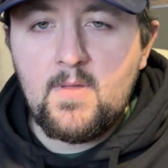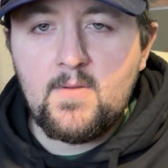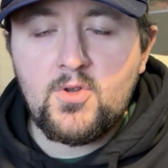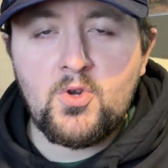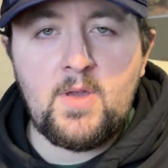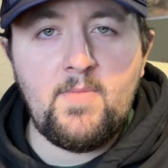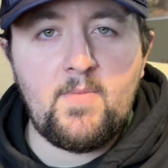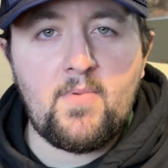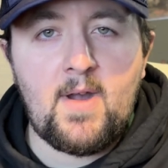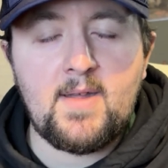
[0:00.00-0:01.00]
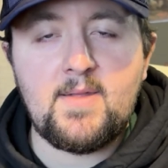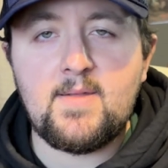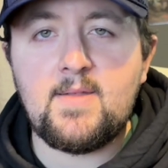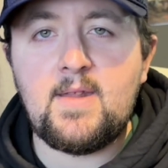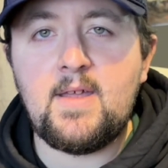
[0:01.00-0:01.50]
treatment process
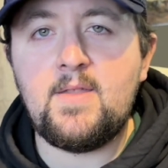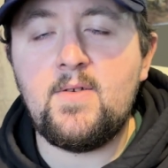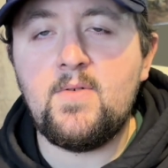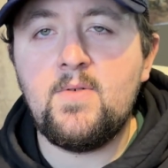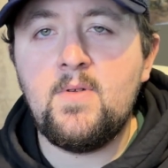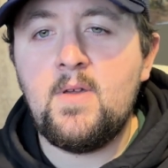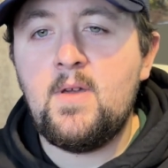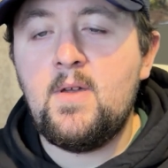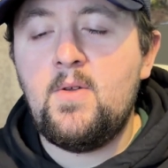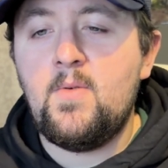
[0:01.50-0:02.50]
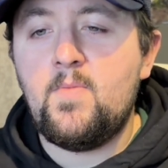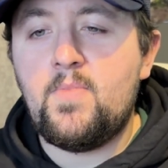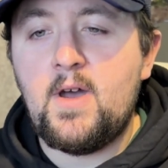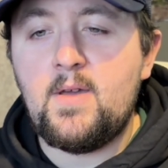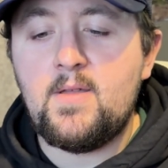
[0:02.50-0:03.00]
that I do,
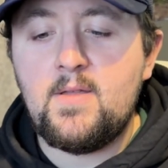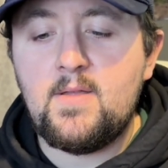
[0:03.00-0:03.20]
but